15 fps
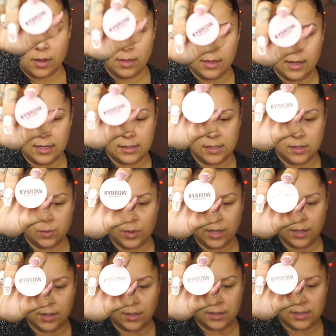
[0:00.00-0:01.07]
This is what
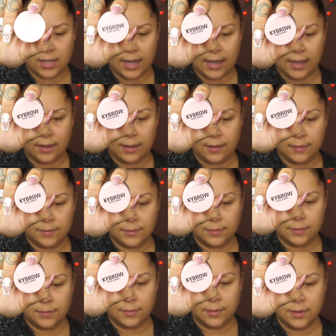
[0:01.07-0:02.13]
it looks like.
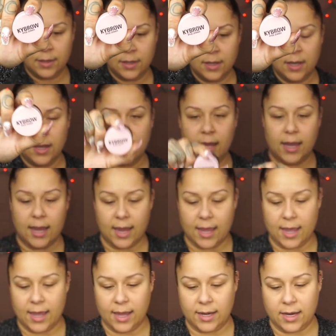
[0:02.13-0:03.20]

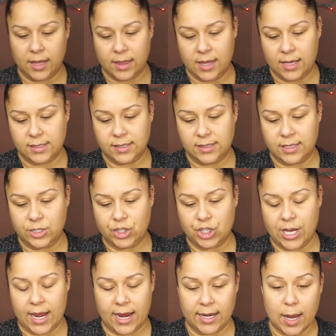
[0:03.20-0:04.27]
And this is in
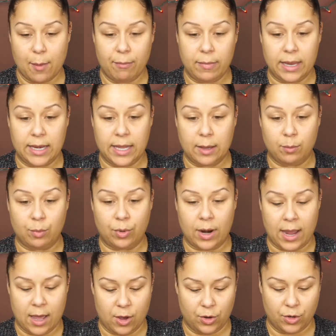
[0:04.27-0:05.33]
shade medium
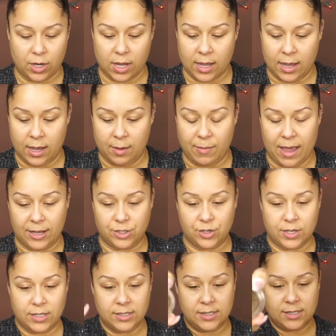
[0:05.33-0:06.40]
brown. As you
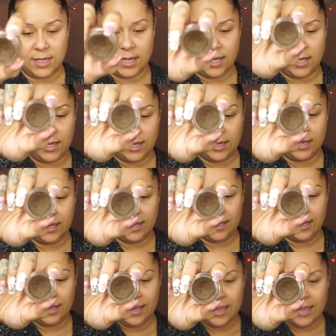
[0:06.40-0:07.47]
can
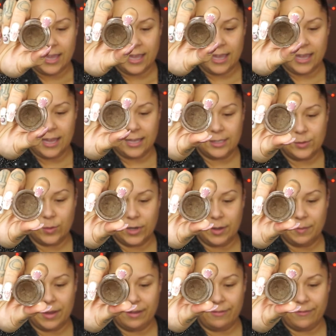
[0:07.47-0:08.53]
see, it is one
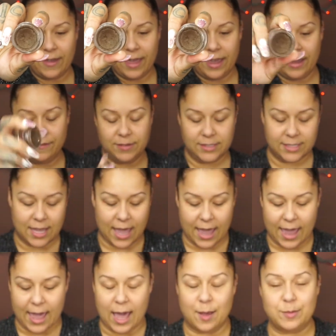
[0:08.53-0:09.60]
of my faves.
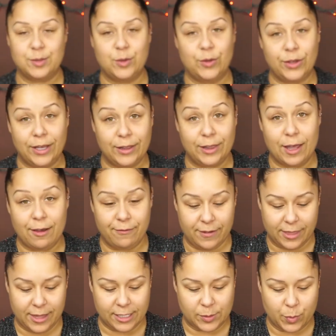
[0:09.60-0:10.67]
I absolutely love
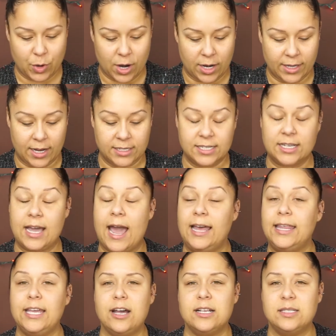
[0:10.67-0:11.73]
this product.
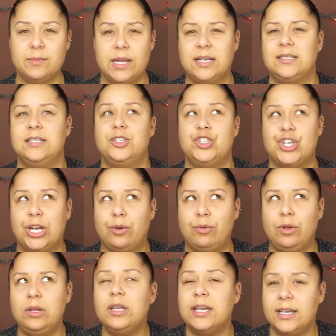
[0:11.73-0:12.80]
Kylie Cosmetics in
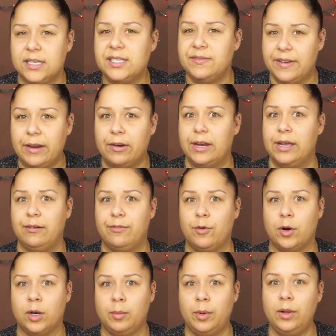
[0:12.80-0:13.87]
general is very
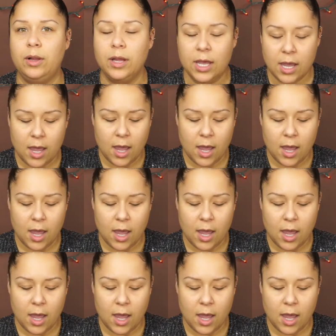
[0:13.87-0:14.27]
affordable.